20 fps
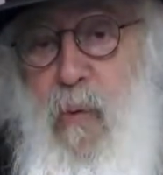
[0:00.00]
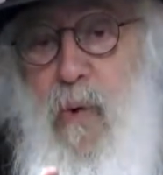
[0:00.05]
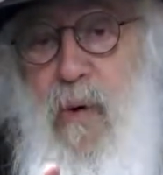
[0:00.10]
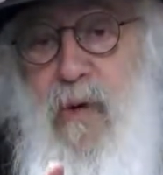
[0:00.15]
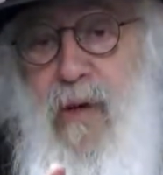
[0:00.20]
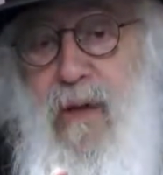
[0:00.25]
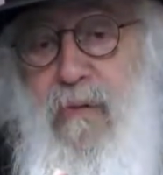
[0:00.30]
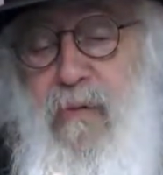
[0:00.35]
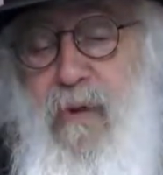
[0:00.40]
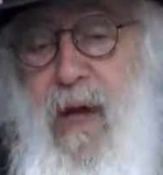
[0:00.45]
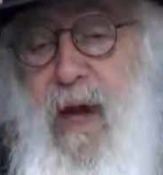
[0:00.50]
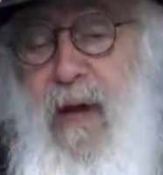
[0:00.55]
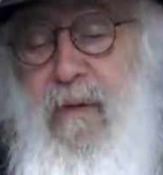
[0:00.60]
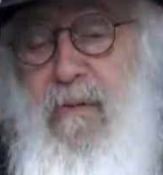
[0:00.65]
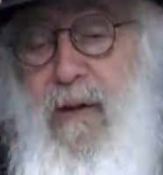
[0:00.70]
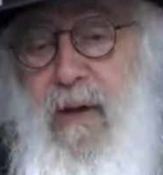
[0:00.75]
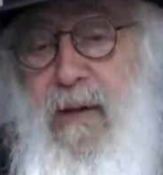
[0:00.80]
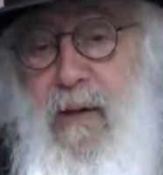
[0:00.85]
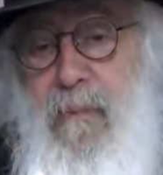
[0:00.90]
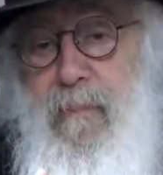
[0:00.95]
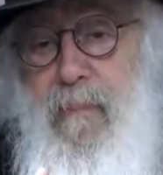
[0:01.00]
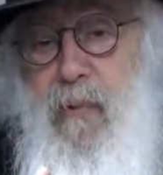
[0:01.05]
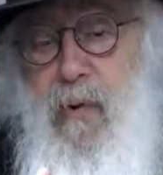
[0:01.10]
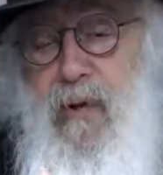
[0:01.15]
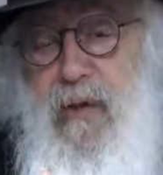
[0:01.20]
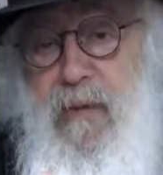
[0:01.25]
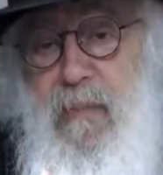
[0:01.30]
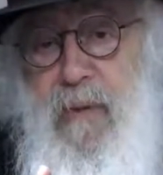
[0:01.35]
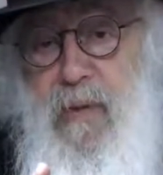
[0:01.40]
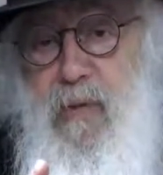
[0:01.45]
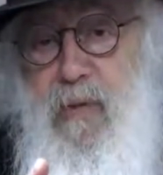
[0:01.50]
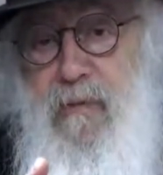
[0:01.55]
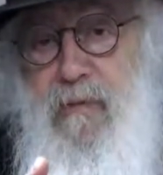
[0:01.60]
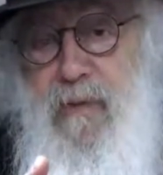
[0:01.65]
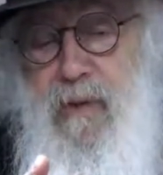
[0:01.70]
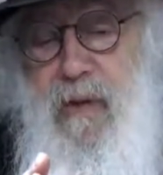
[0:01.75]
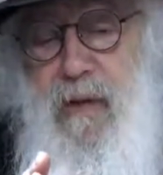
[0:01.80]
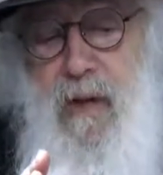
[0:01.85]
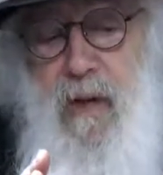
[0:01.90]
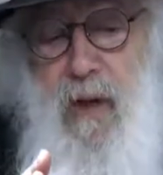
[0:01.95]
When if you have an appointment
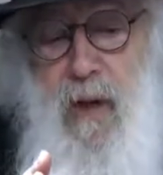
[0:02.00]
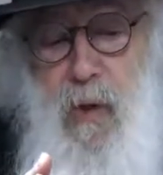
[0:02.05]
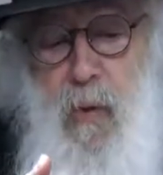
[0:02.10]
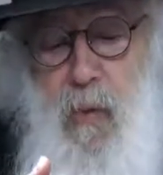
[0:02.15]
with the